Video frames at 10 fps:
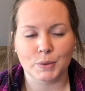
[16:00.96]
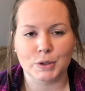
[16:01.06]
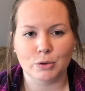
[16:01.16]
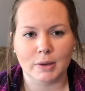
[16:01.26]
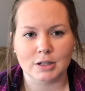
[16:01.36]
we
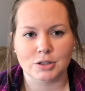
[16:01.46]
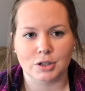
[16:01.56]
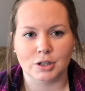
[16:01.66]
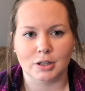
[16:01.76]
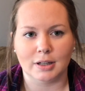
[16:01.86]
do make
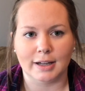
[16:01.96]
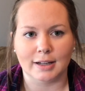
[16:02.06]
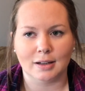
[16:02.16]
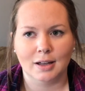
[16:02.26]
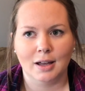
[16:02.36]
sure to
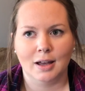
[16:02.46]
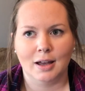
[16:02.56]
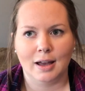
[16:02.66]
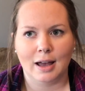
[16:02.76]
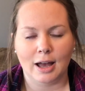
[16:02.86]
like
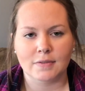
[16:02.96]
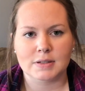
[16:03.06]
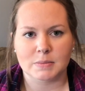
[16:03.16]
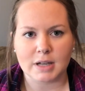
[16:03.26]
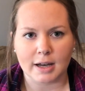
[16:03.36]
have
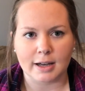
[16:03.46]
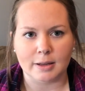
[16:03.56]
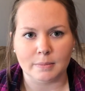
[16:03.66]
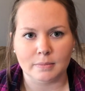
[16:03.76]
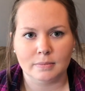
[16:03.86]
some
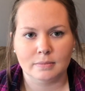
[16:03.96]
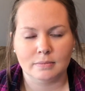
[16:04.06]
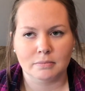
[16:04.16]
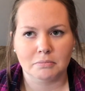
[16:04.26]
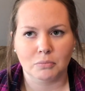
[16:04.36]
time
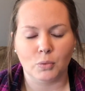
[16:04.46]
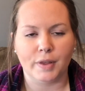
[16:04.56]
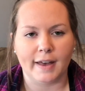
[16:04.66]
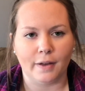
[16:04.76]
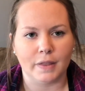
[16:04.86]

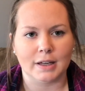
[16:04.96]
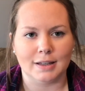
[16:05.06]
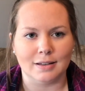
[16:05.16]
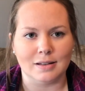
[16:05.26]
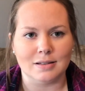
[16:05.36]
without the
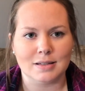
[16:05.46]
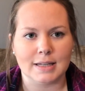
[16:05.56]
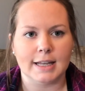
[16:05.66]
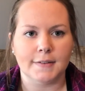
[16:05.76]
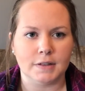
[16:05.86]
kids,
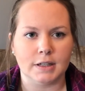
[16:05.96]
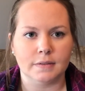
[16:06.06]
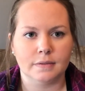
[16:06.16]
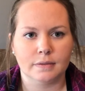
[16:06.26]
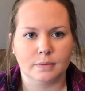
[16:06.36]
even
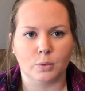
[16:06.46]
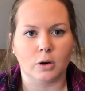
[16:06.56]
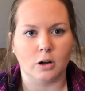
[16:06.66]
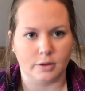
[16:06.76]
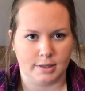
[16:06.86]
if
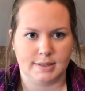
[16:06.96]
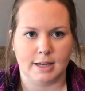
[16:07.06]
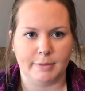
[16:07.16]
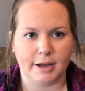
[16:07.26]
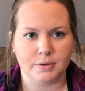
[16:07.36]
we're all in the
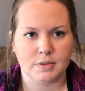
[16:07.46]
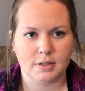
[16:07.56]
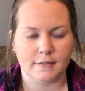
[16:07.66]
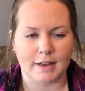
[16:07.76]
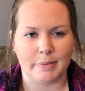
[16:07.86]
same
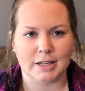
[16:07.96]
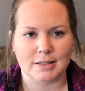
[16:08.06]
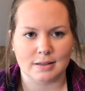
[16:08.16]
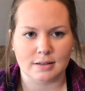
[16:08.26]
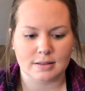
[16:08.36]
house, if that
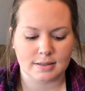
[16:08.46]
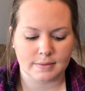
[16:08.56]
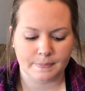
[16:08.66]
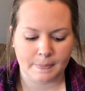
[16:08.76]
makes sense.